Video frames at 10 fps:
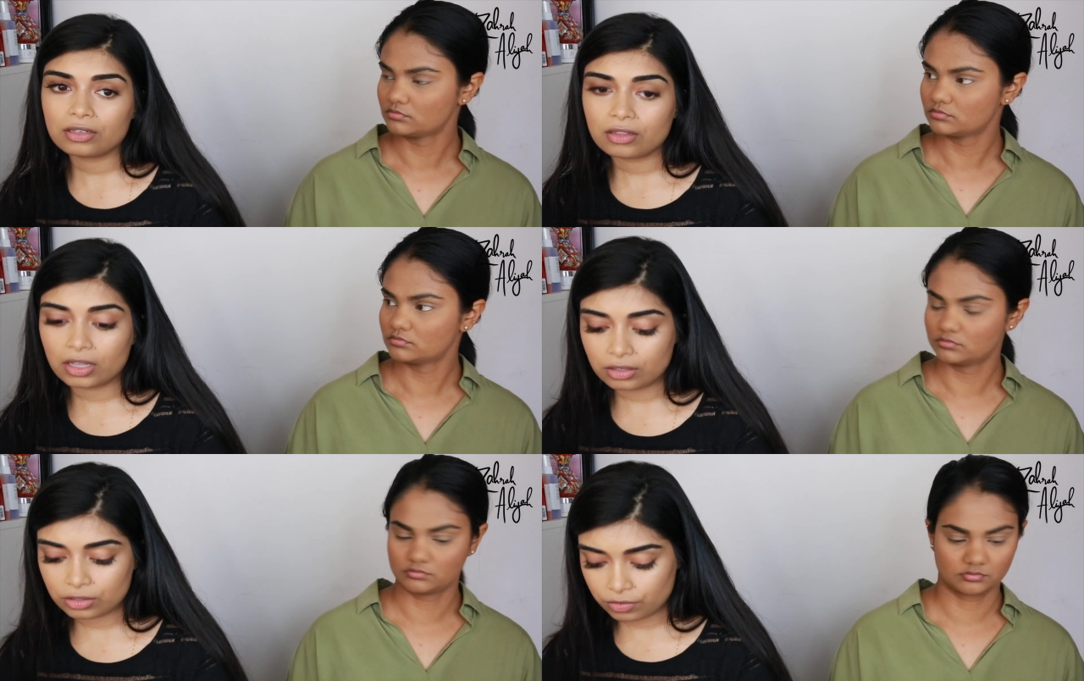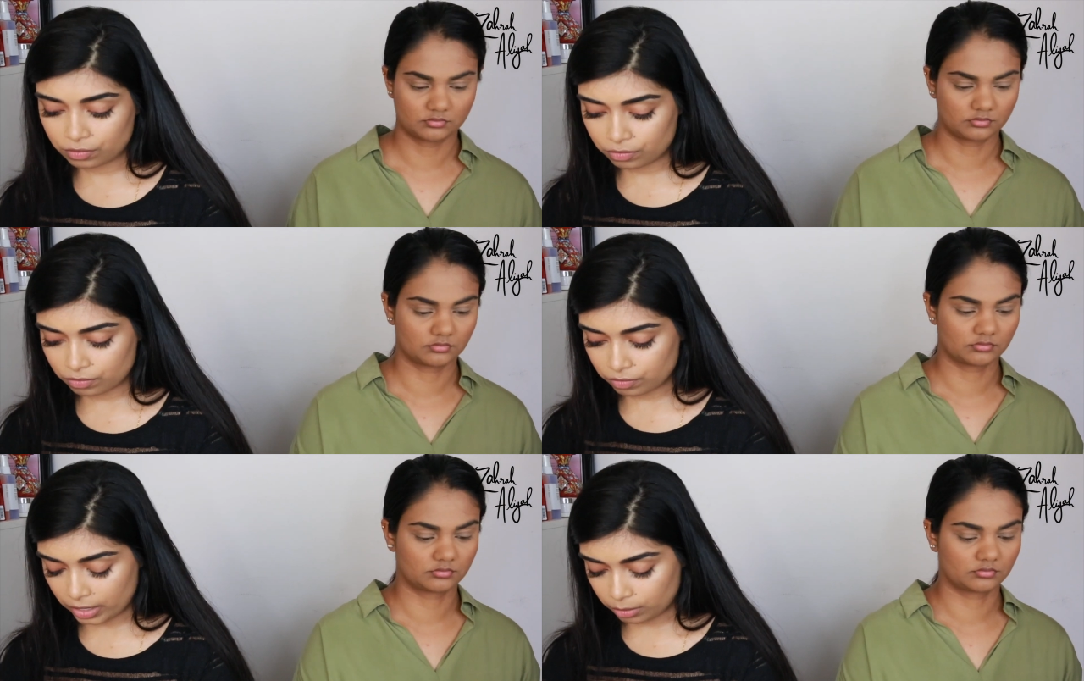Speaker 1: thing to
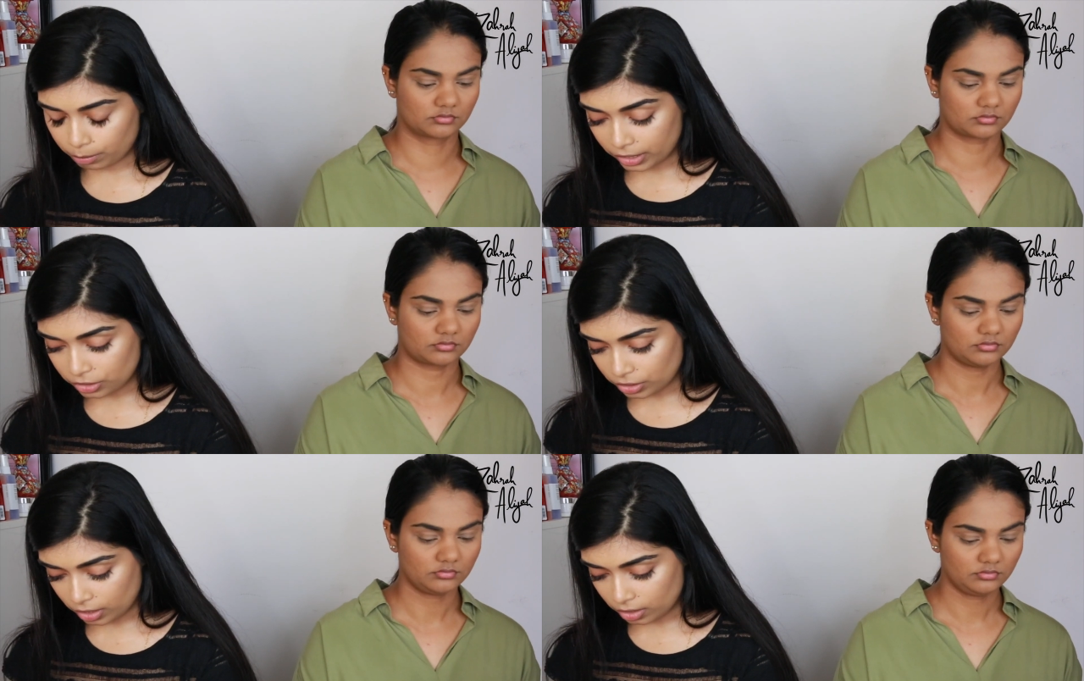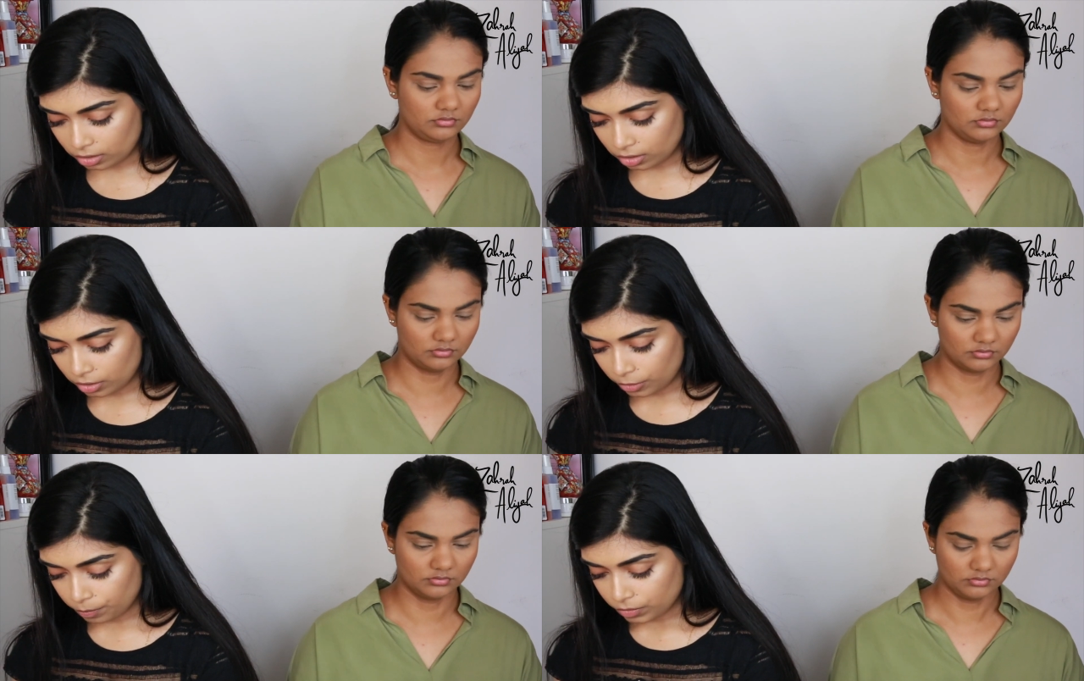find my shade
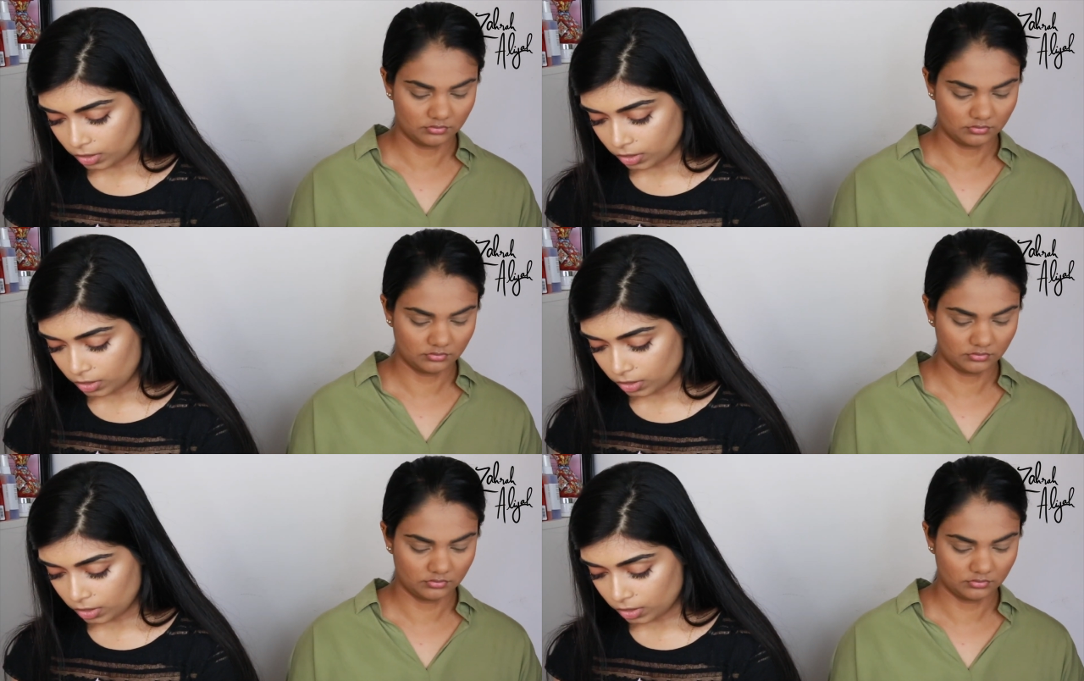mm -hmm.